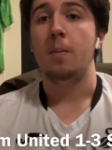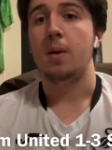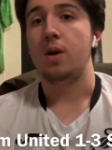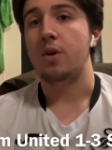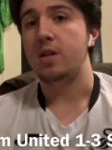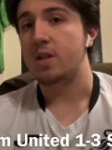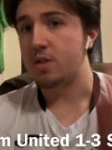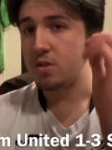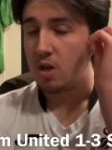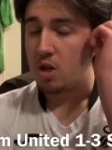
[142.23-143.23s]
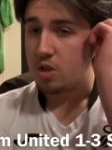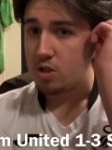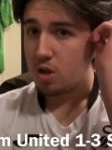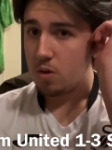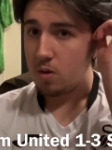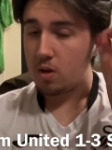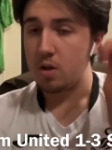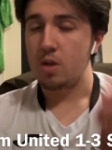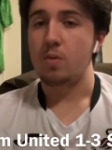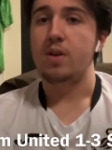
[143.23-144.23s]
player ratings. So,
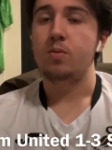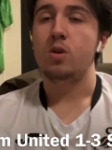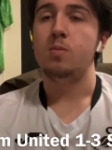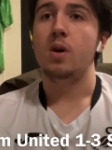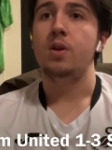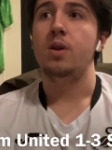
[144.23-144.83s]
Woodman,